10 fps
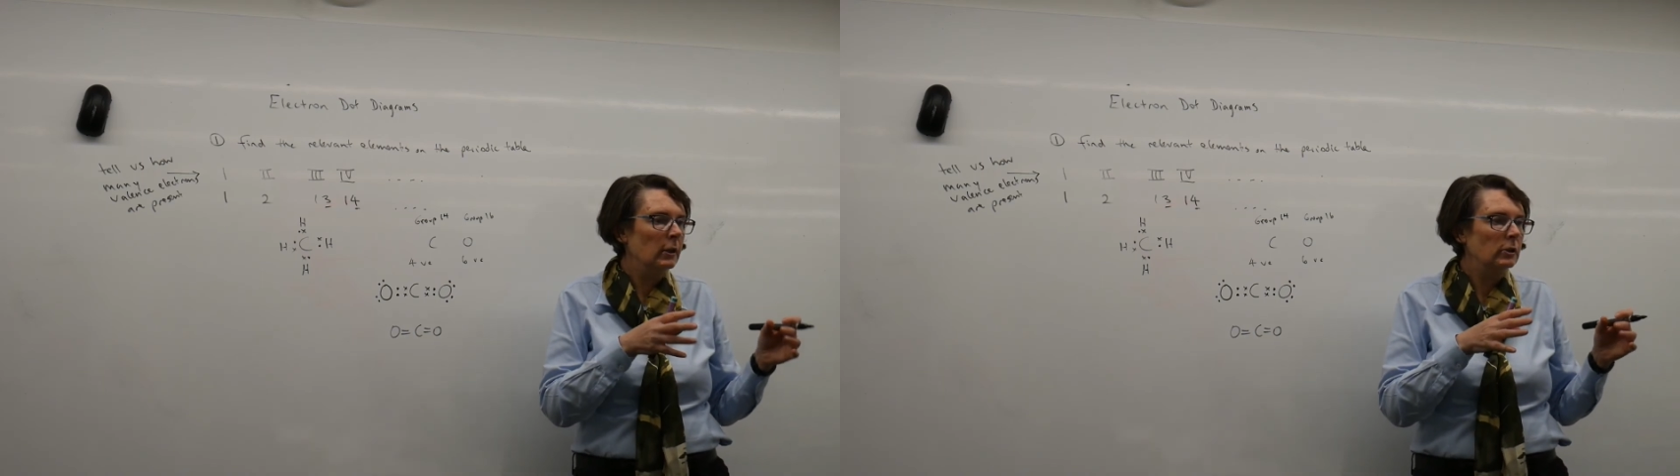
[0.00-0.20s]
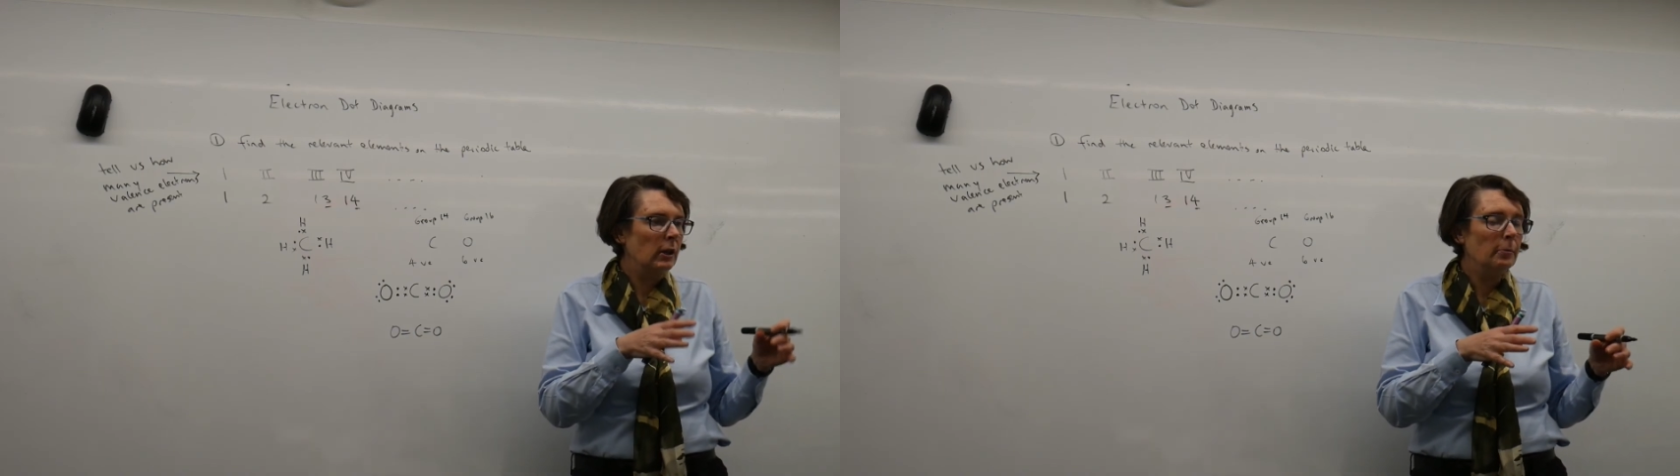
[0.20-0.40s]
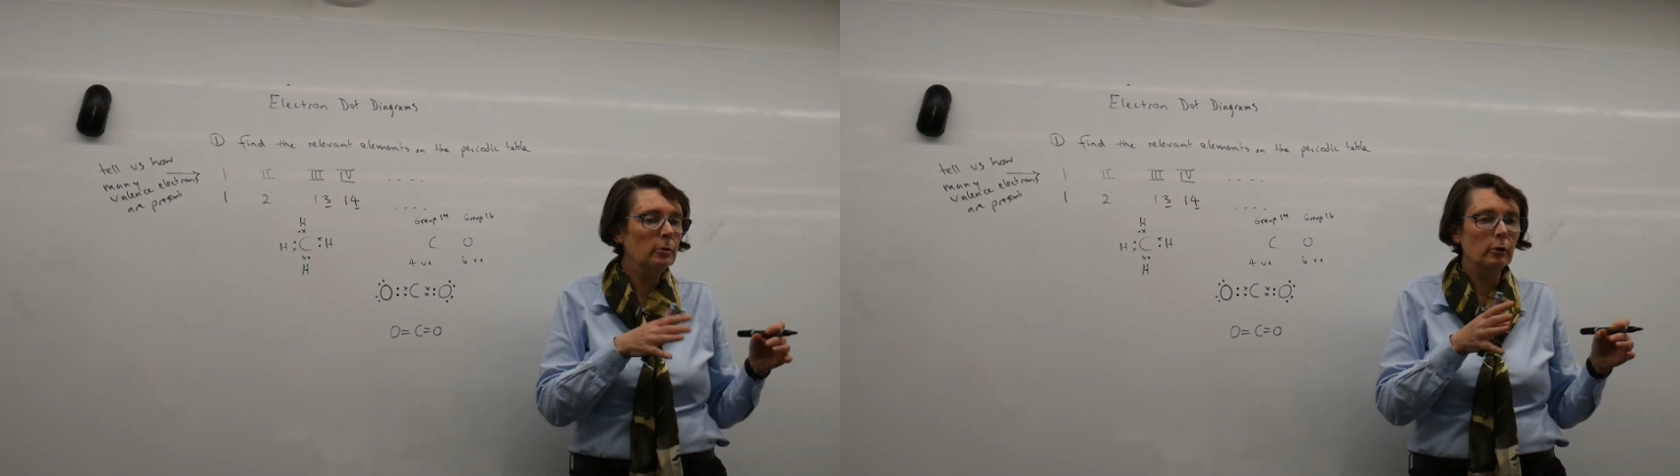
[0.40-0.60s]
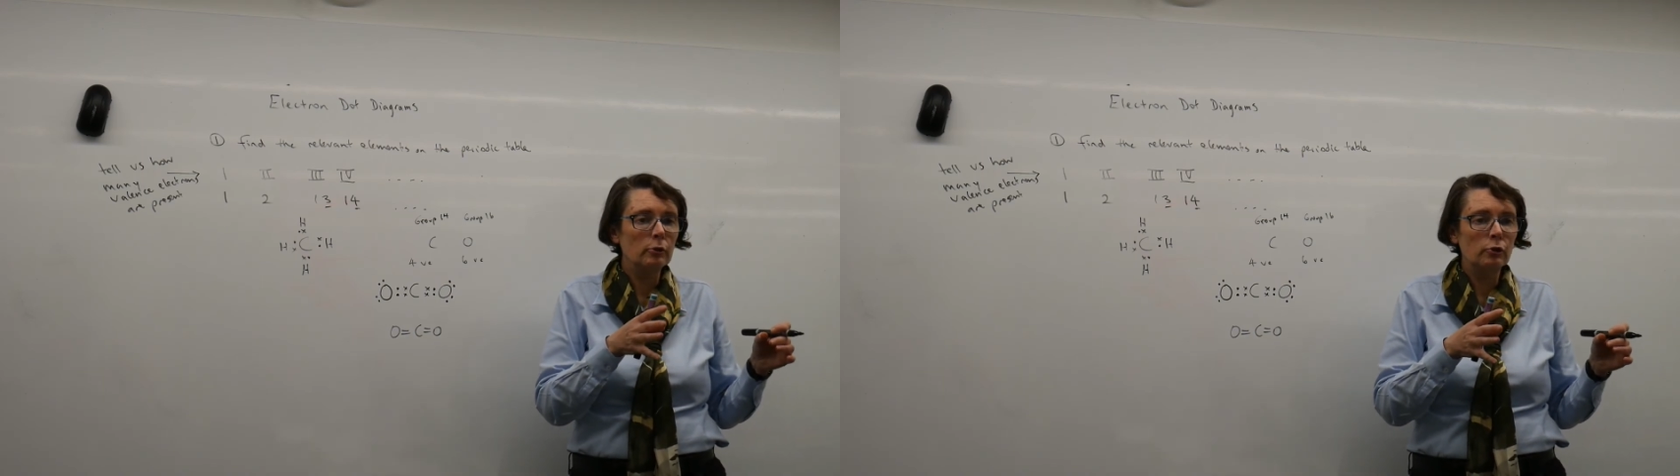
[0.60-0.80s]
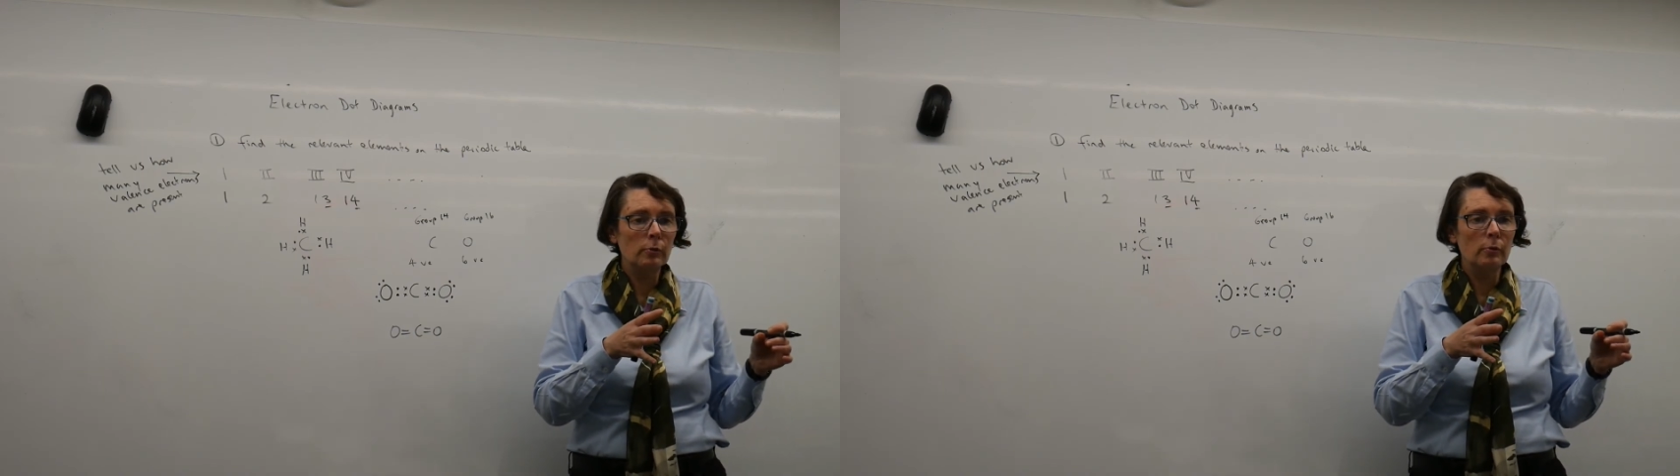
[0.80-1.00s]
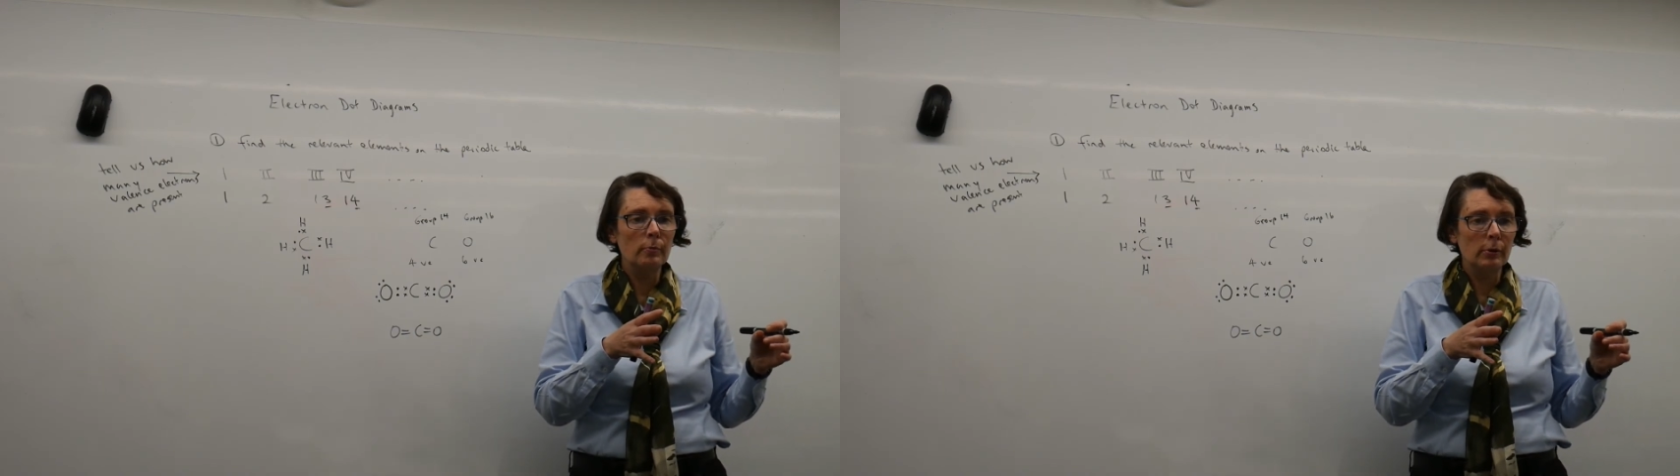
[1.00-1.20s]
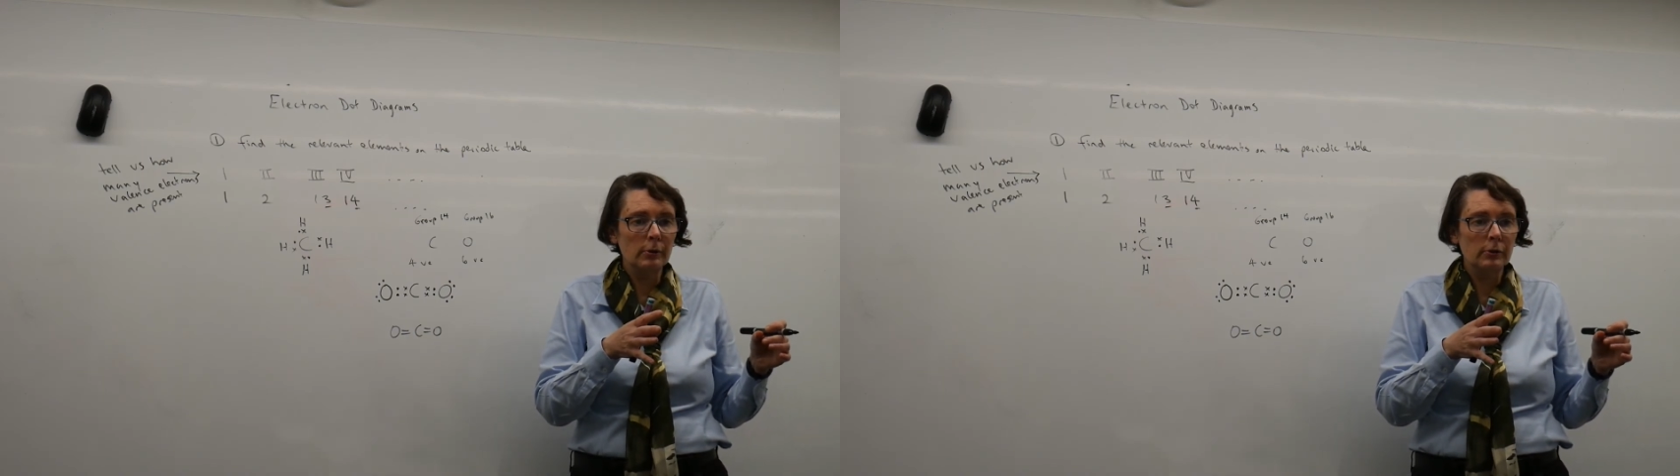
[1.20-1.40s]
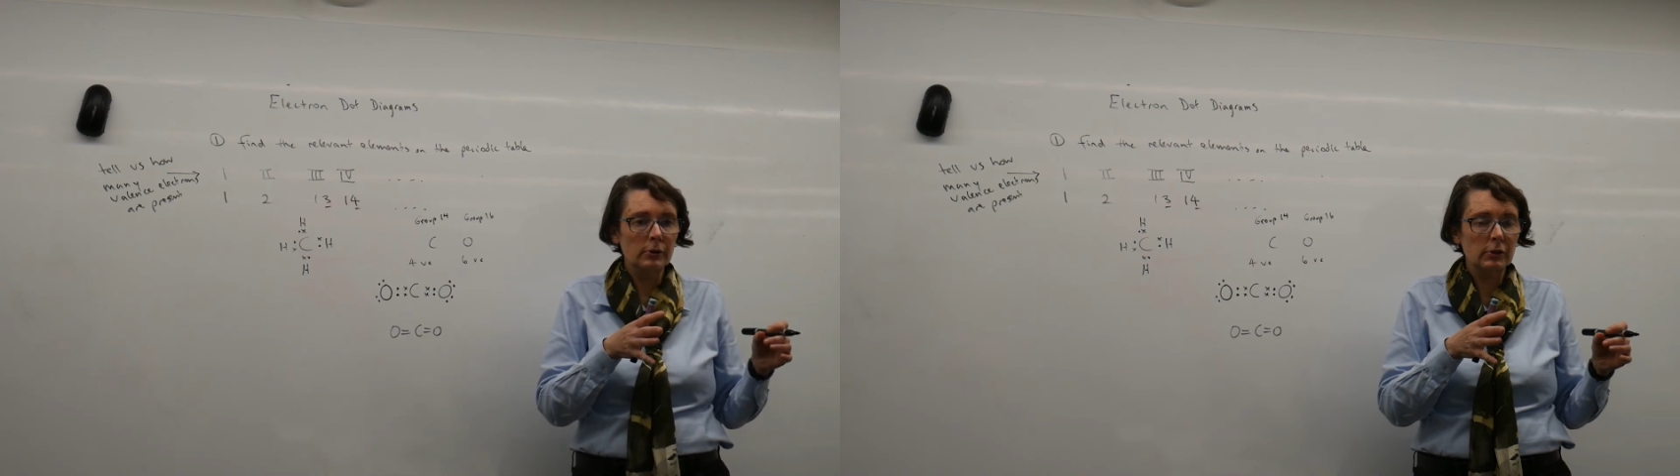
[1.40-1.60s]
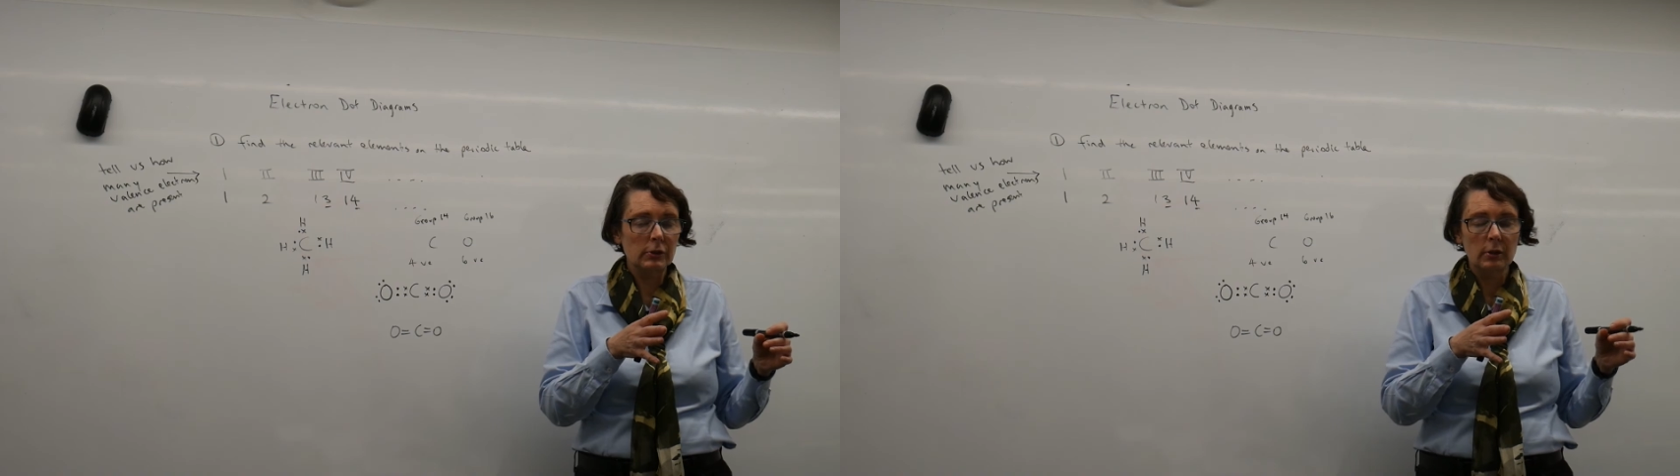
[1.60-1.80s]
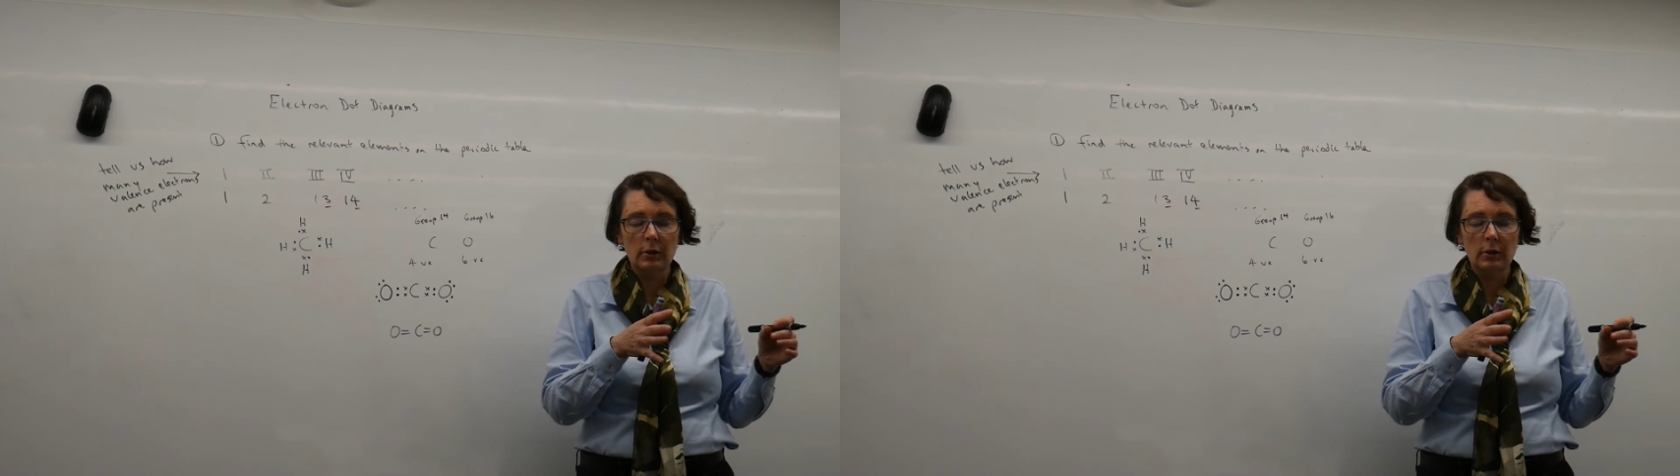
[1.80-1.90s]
double or triple bonds